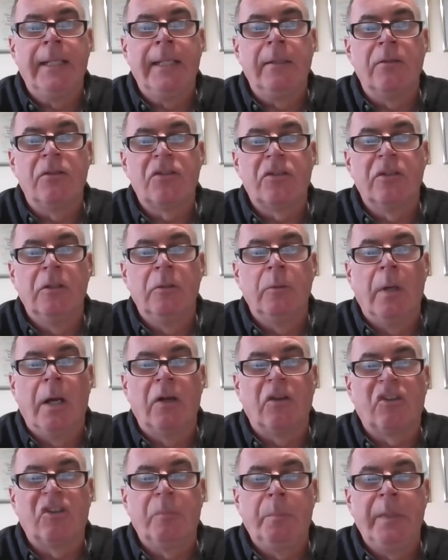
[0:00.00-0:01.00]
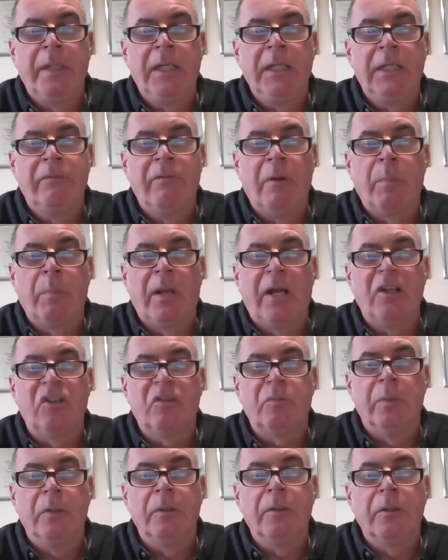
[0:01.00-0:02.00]
into a speedy
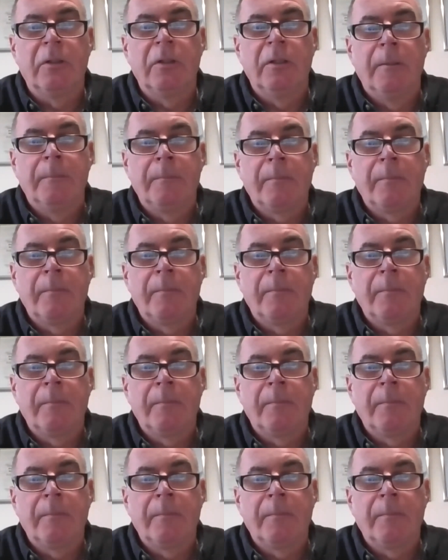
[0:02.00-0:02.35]
replacement